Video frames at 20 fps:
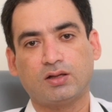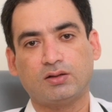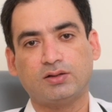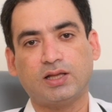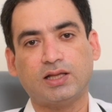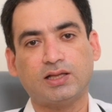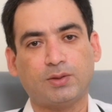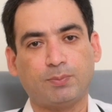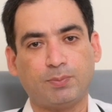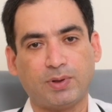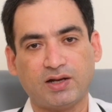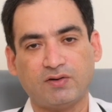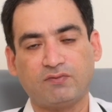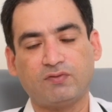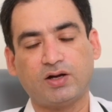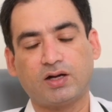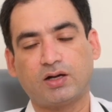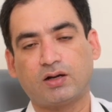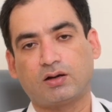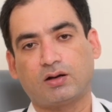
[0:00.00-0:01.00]
then the
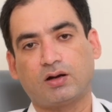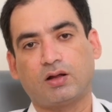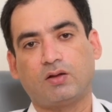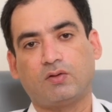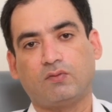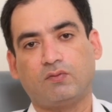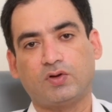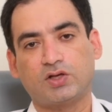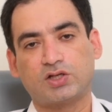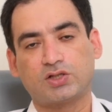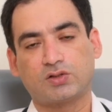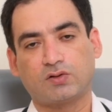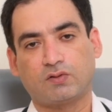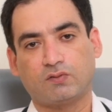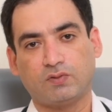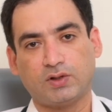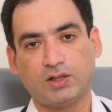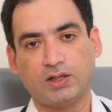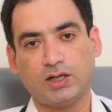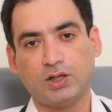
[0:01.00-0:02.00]
benefit which
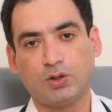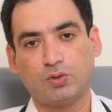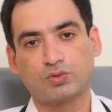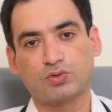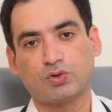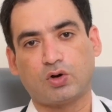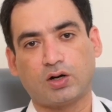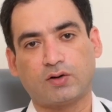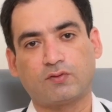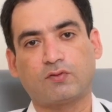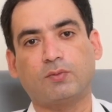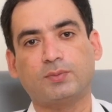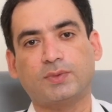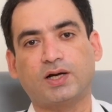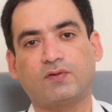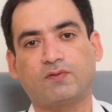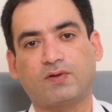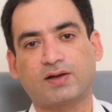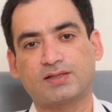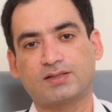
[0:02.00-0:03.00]
we need to sort from
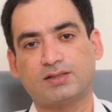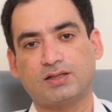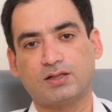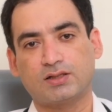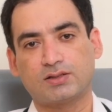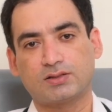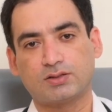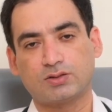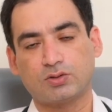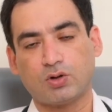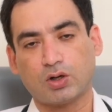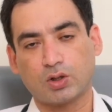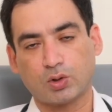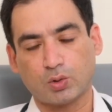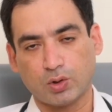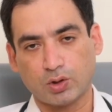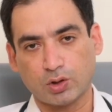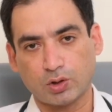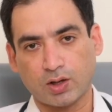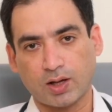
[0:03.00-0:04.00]
that vaccine is not
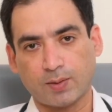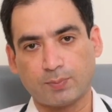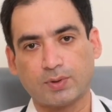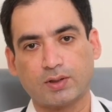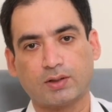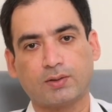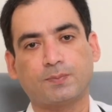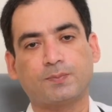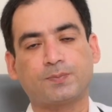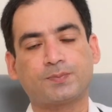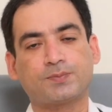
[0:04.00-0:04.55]
going to happen.